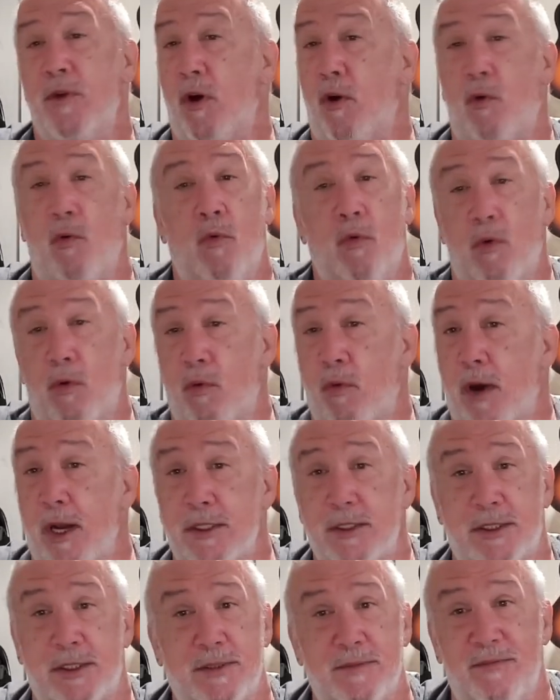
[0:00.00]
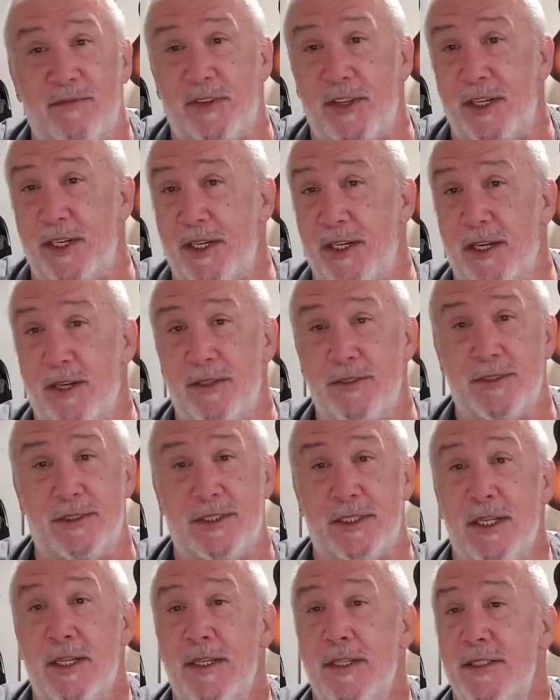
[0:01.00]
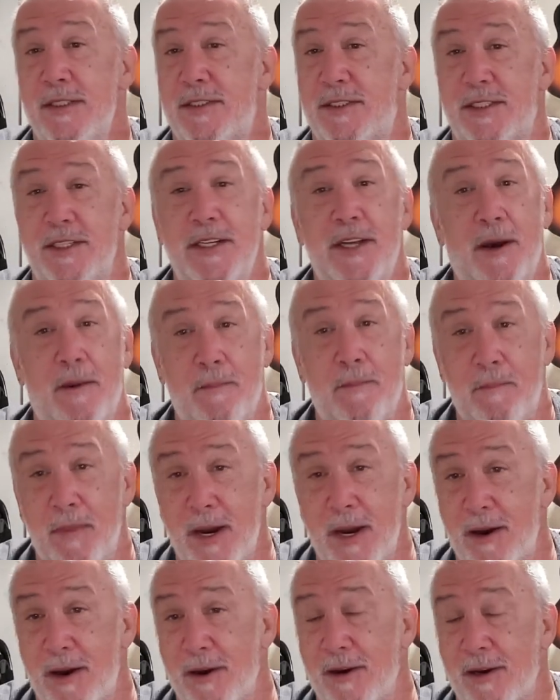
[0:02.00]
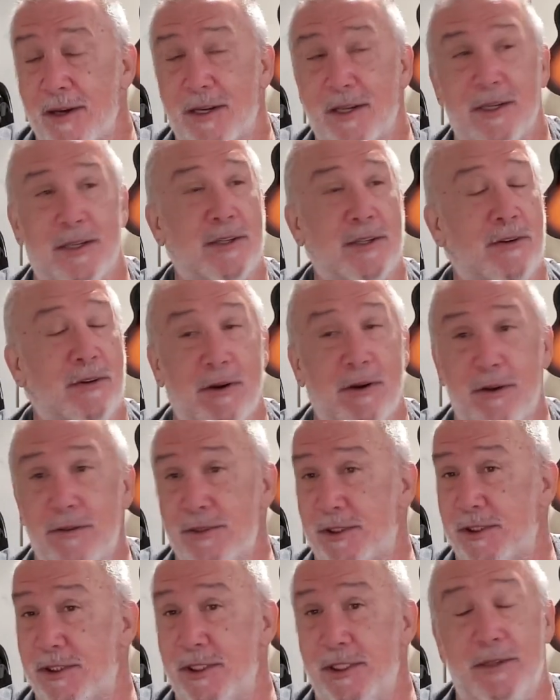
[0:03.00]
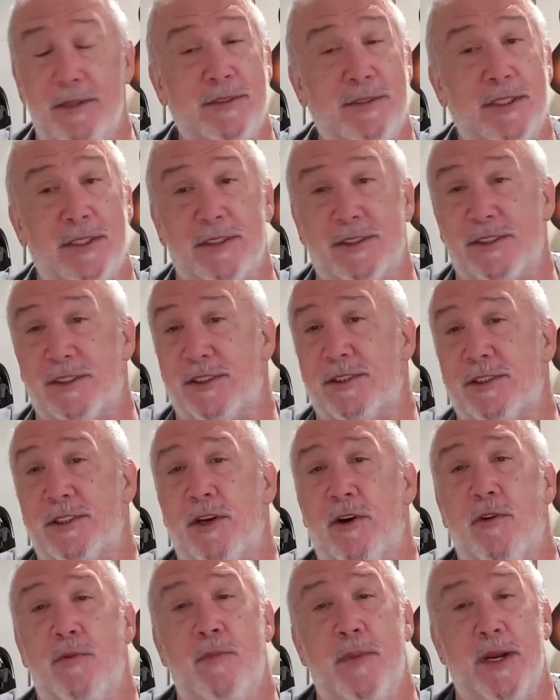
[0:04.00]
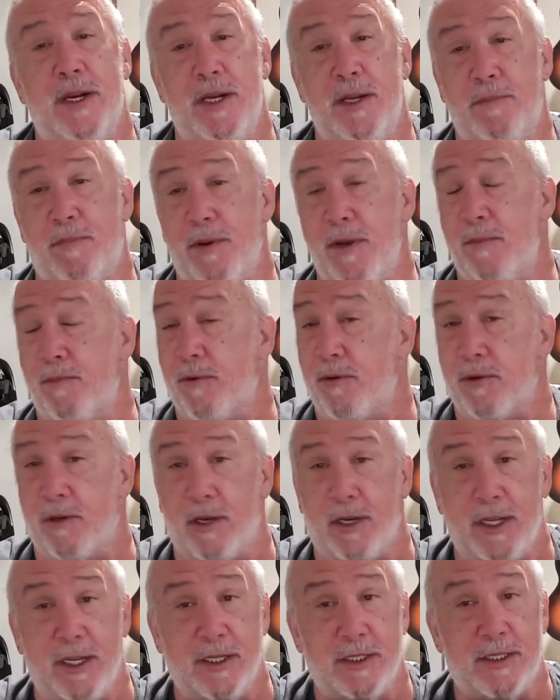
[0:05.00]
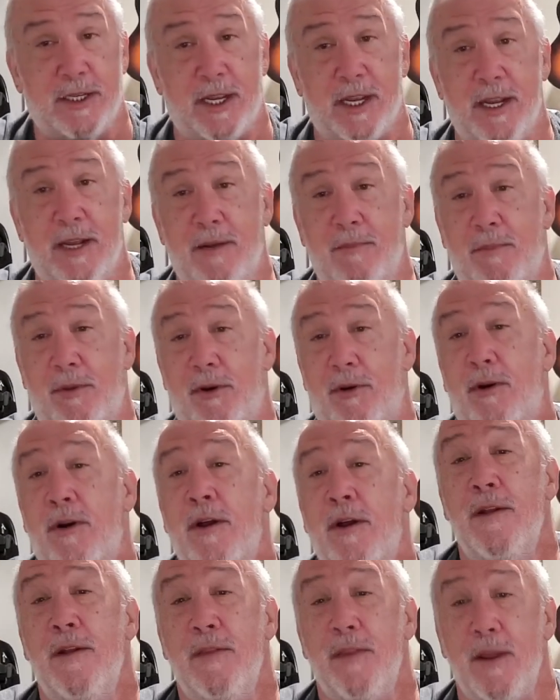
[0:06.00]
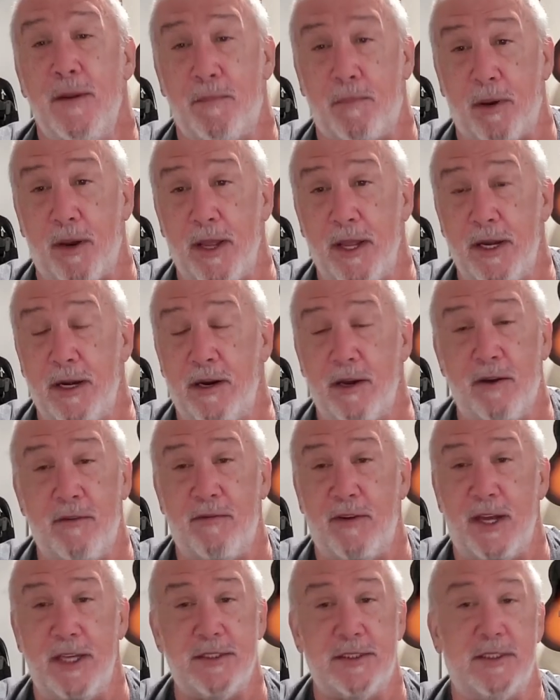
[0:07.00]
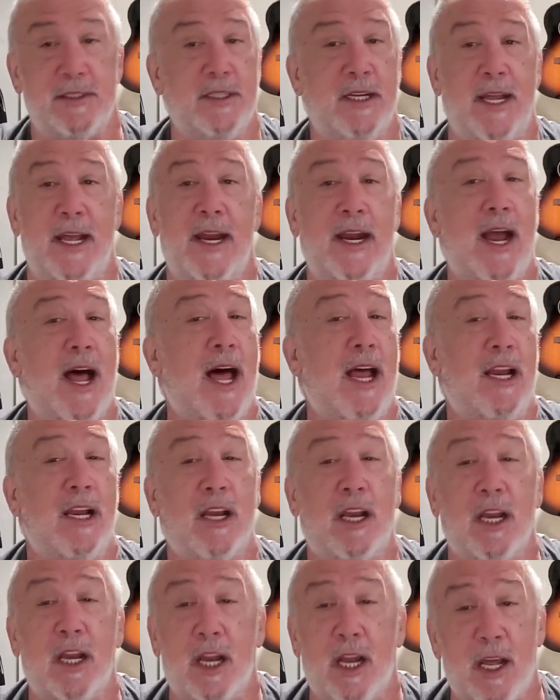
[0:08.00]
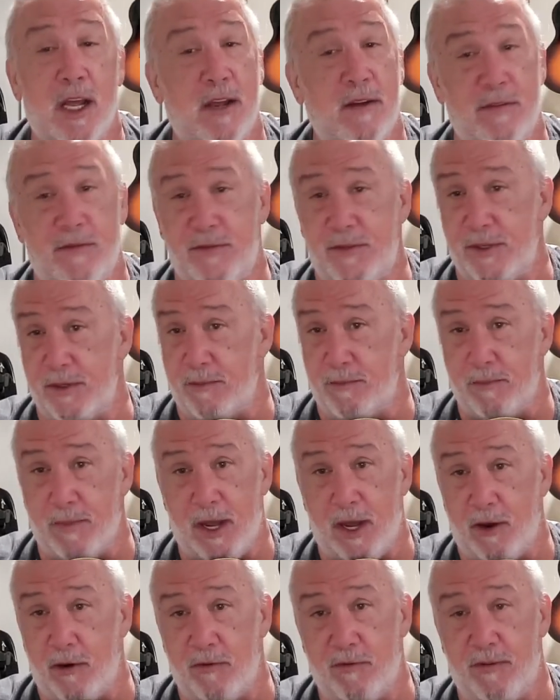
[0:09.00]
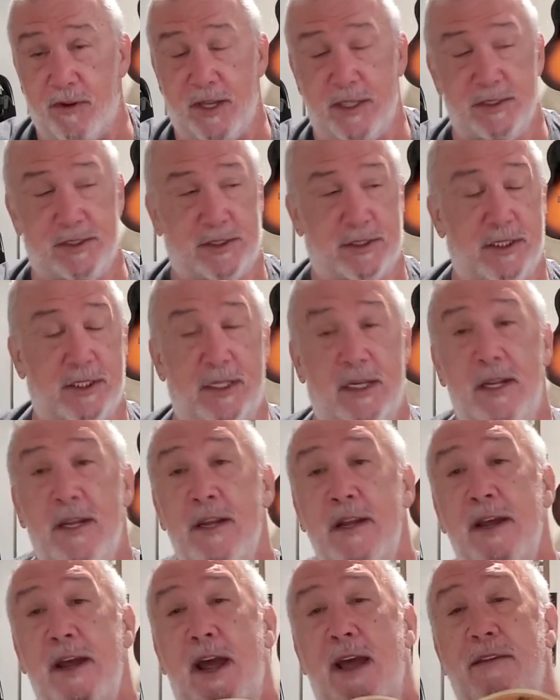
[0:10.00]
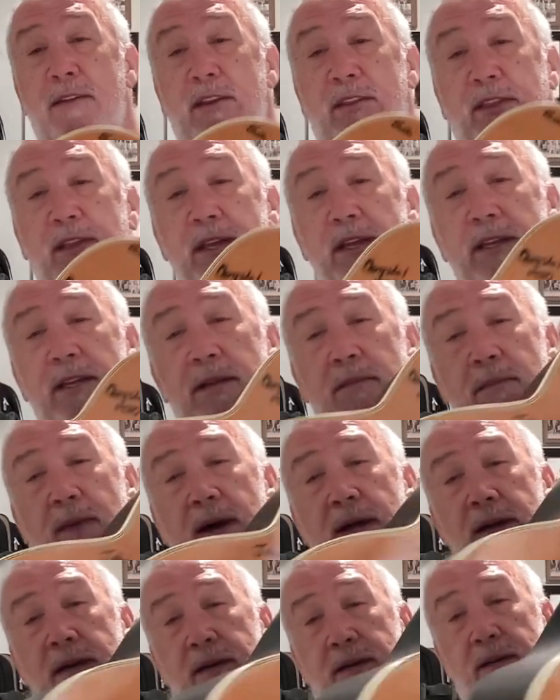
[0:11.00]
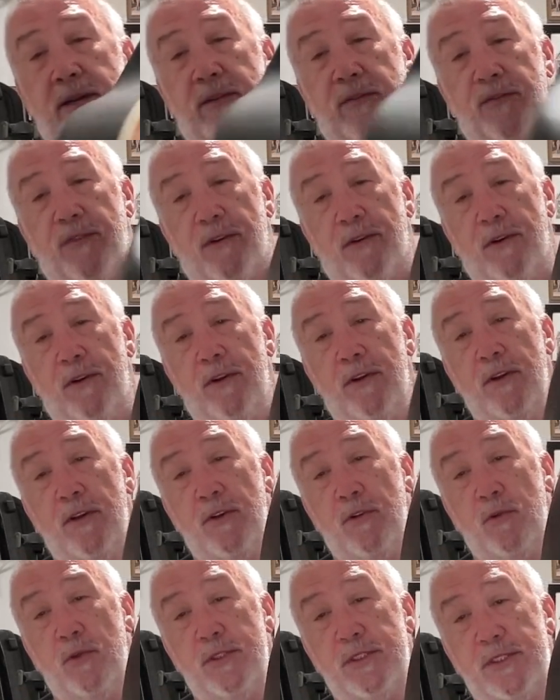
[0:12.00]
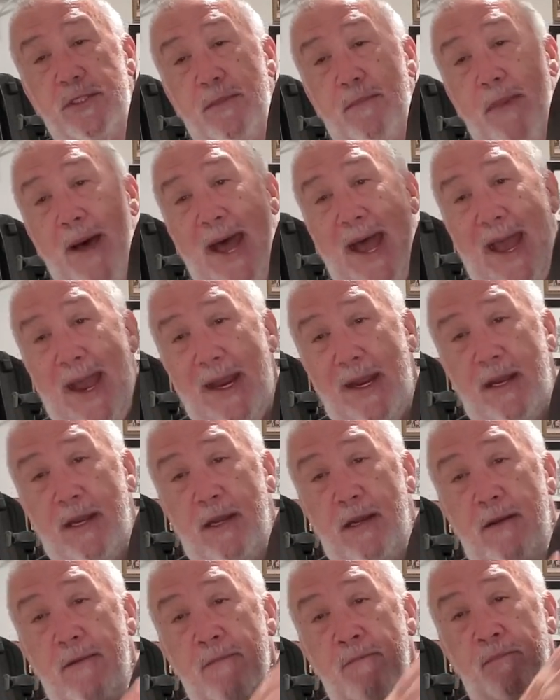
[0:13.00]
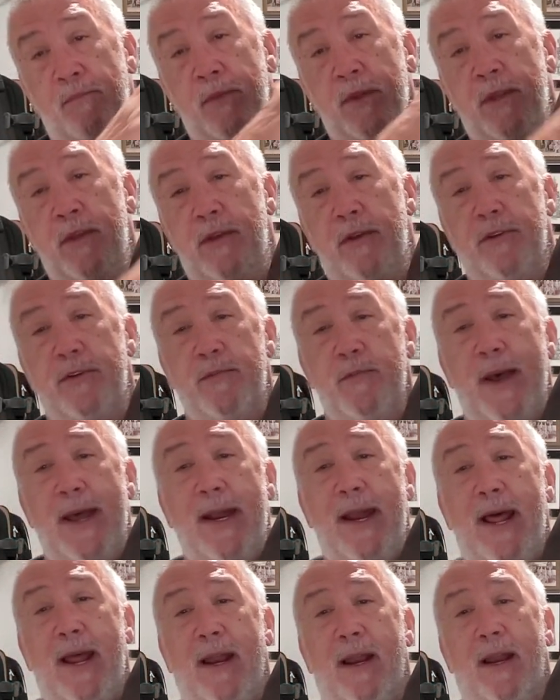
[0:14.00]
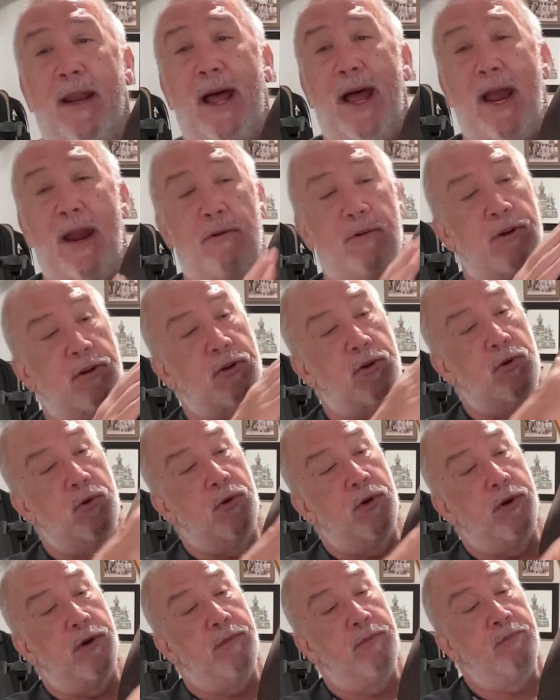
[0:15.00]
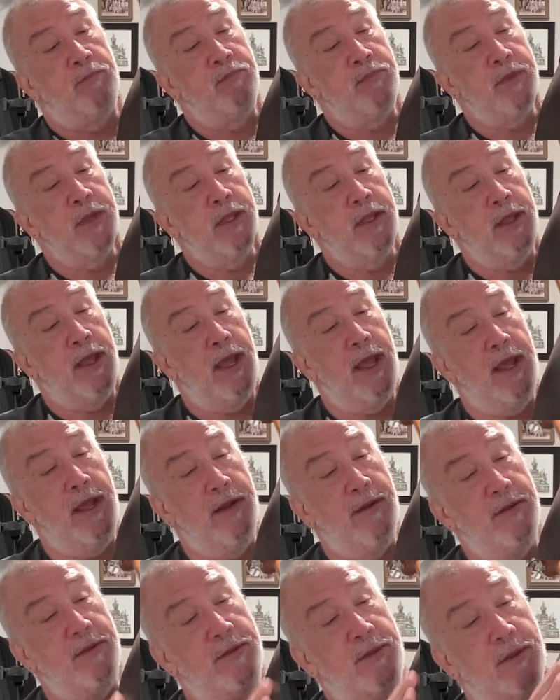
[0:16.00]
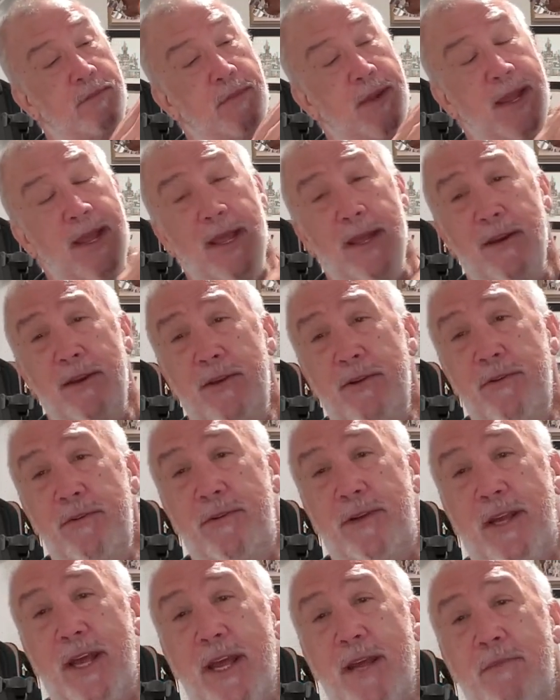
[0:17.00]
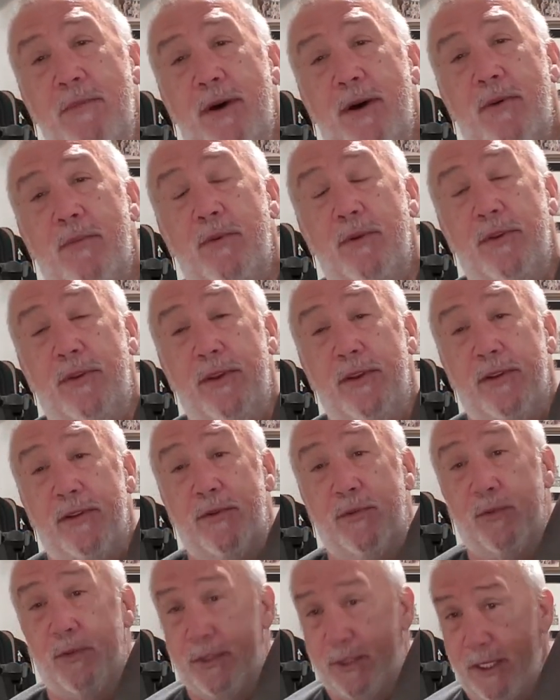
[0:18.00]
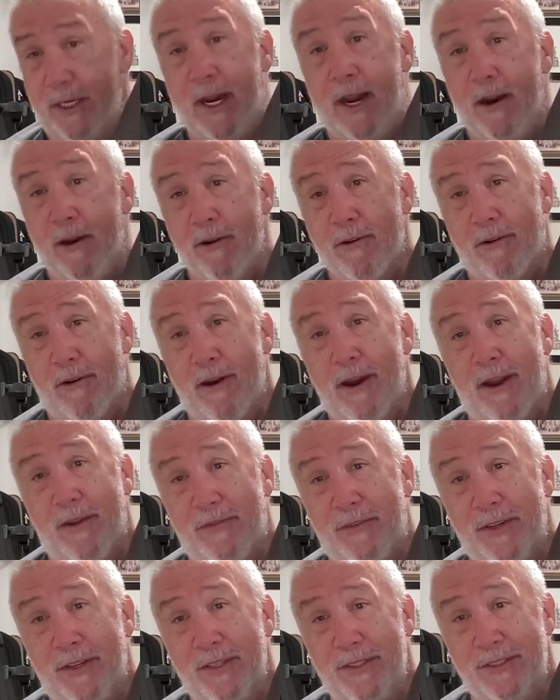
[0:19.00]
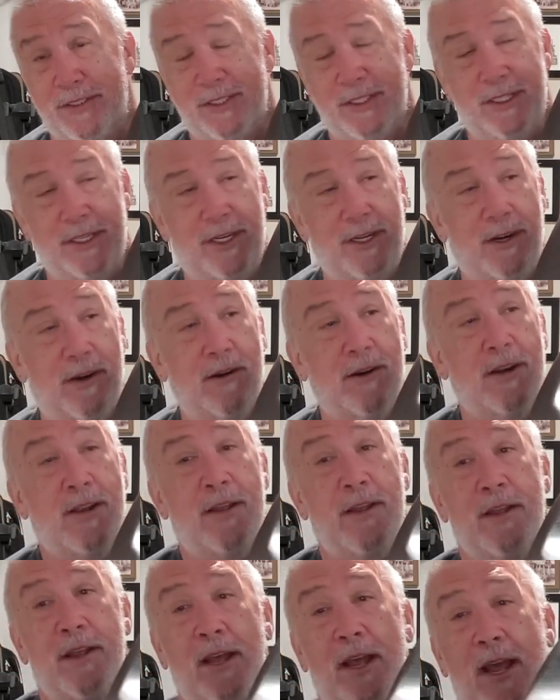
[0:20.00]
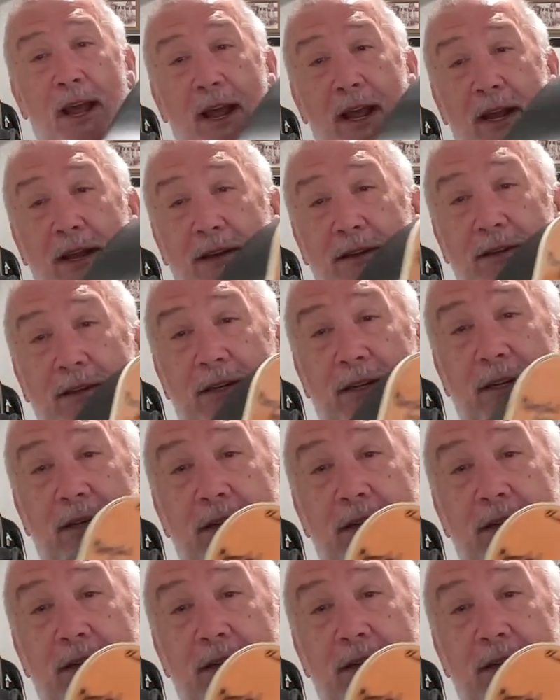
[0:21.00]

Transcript: watch some videos, see America, Croce, just so many people, Glenn Campbell, that played an Ovation, and I loved my Ovation. And the thing that made it different was the back. It was made out of lyrachord. And the man who came up with this was an aircraft engineer, and